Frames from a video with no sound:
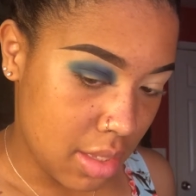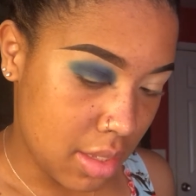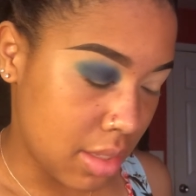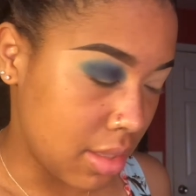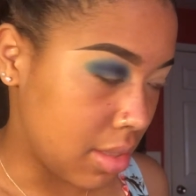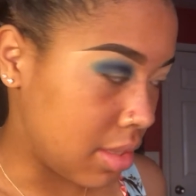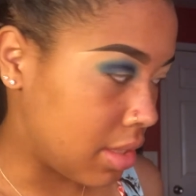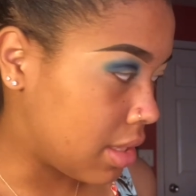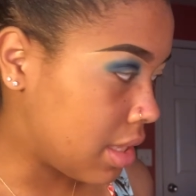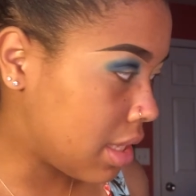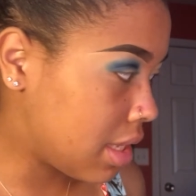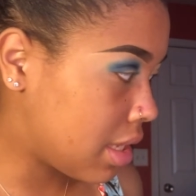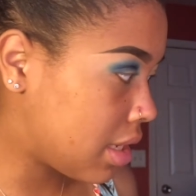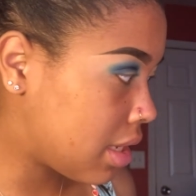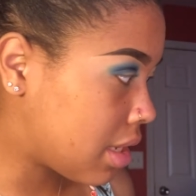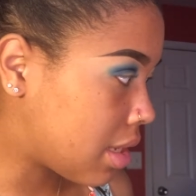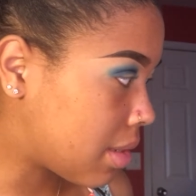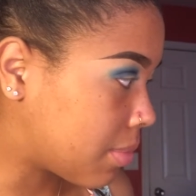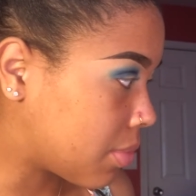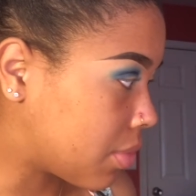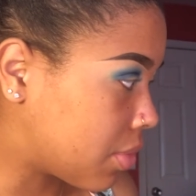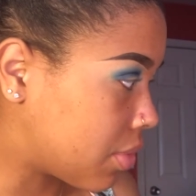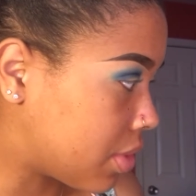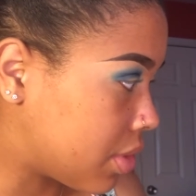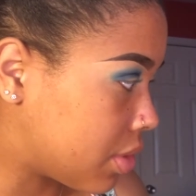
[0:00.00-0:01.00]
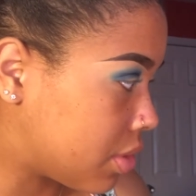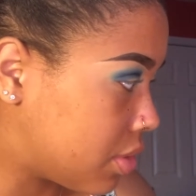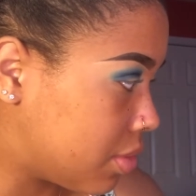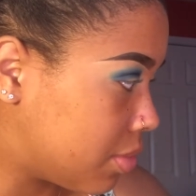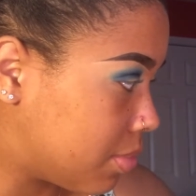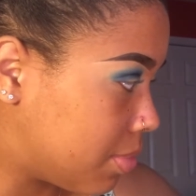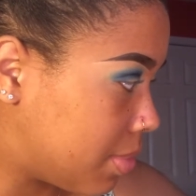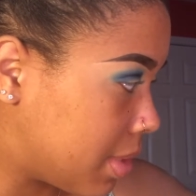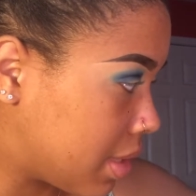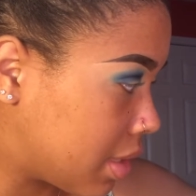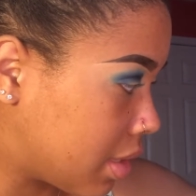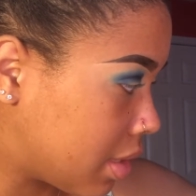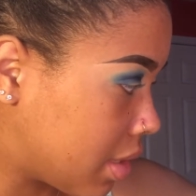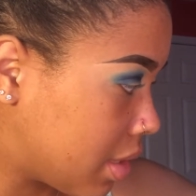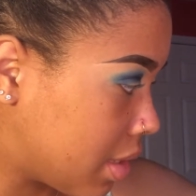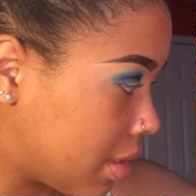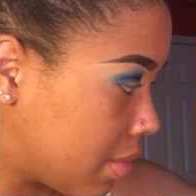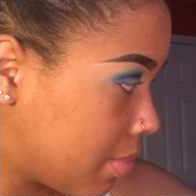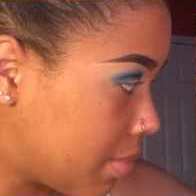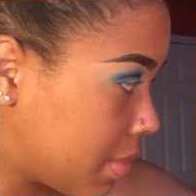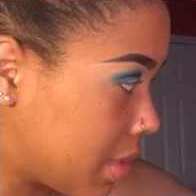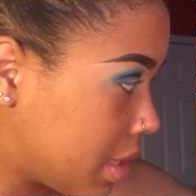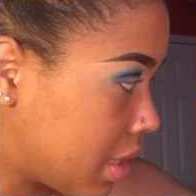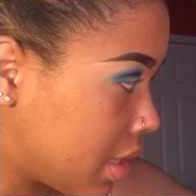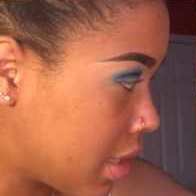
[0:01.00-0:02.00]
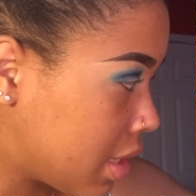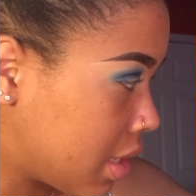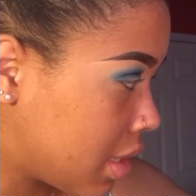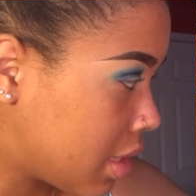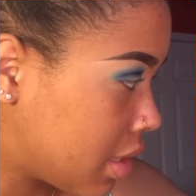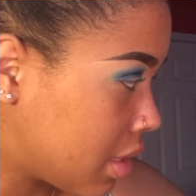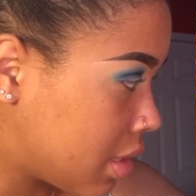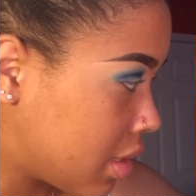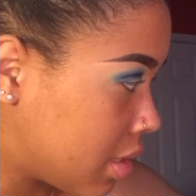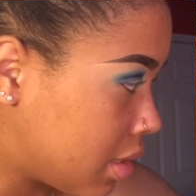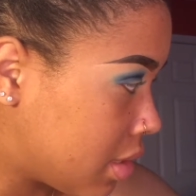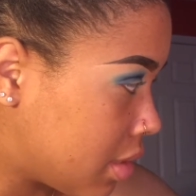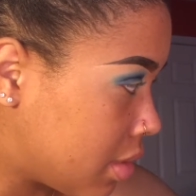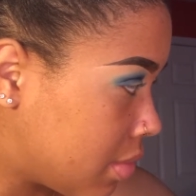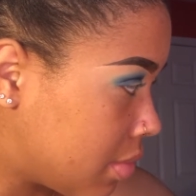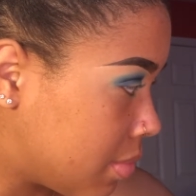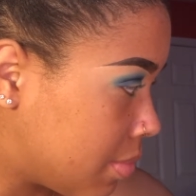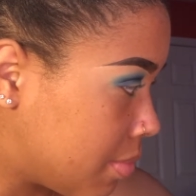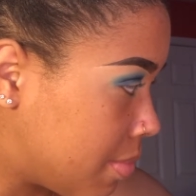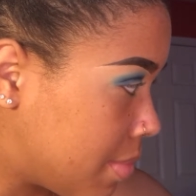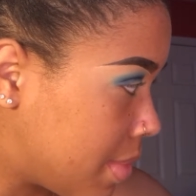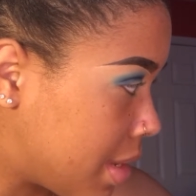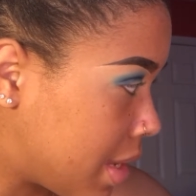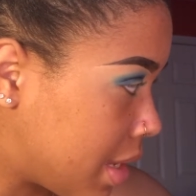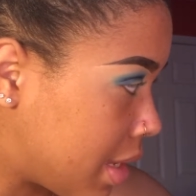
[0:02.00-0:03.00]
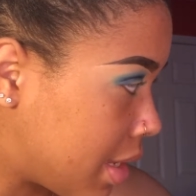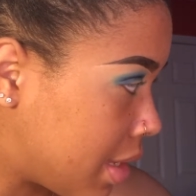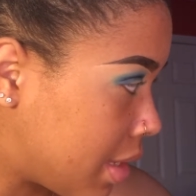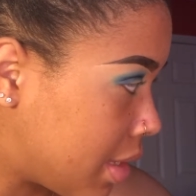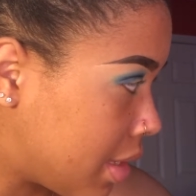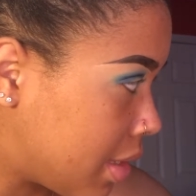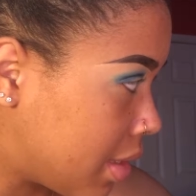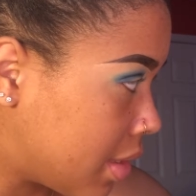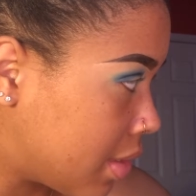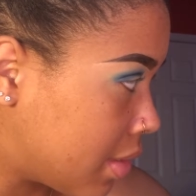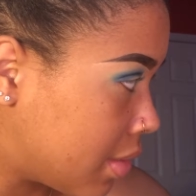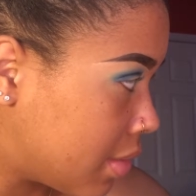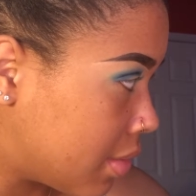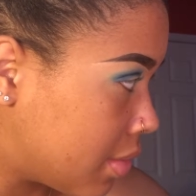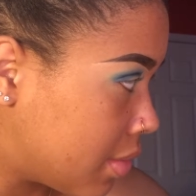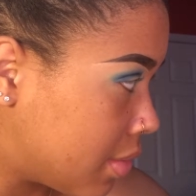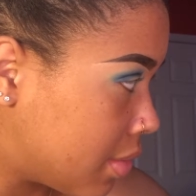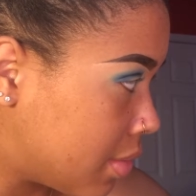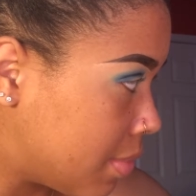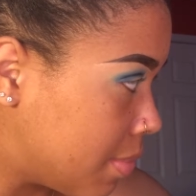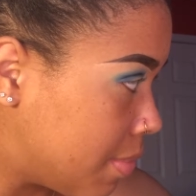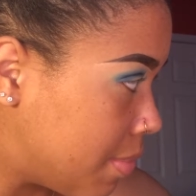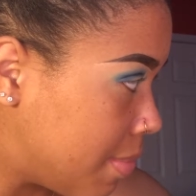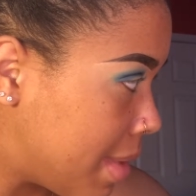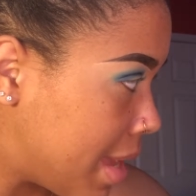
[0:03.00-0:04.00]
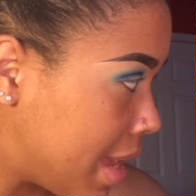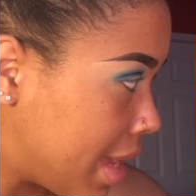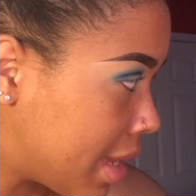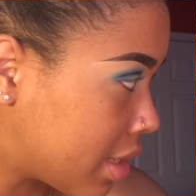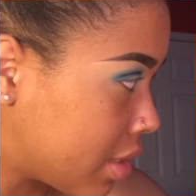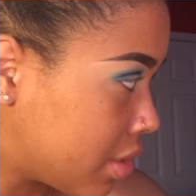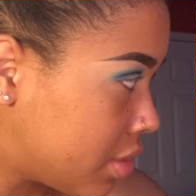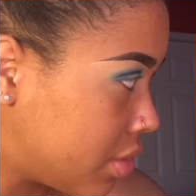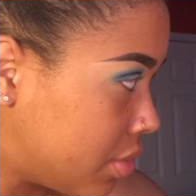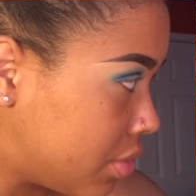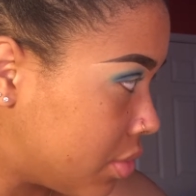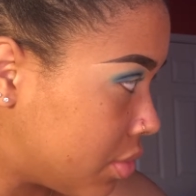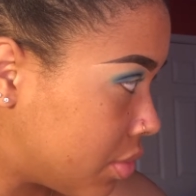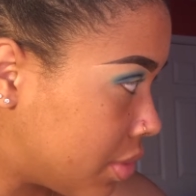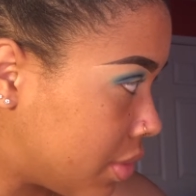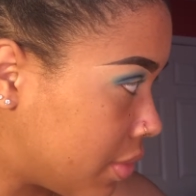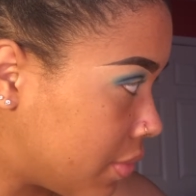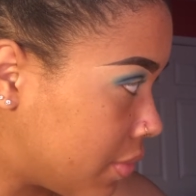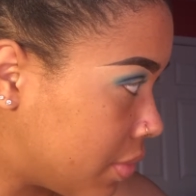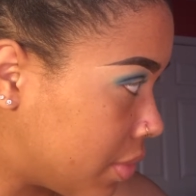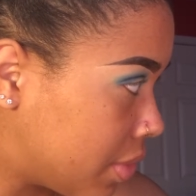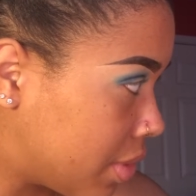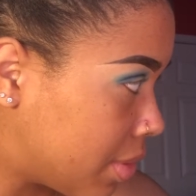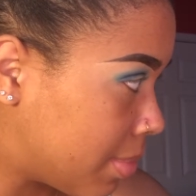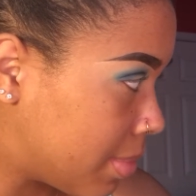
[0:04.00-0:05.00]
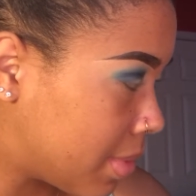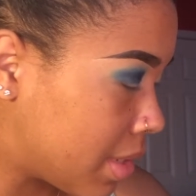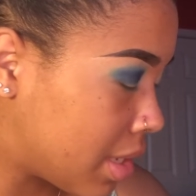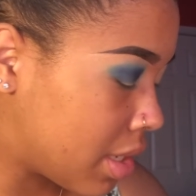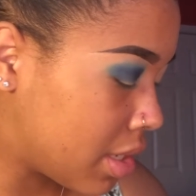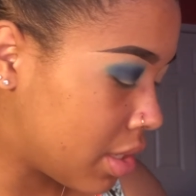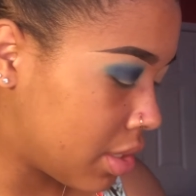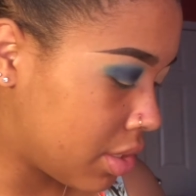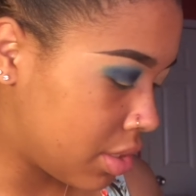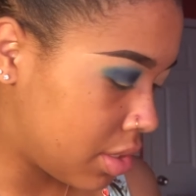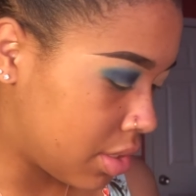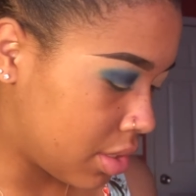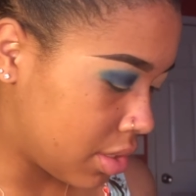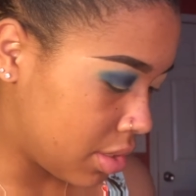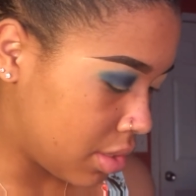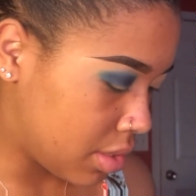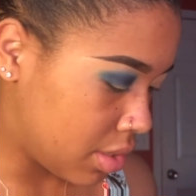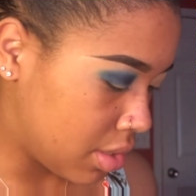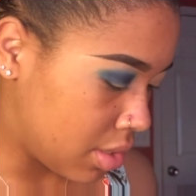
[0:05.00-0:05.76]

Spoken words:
And then I'm going to pick up my MAC 224 brush,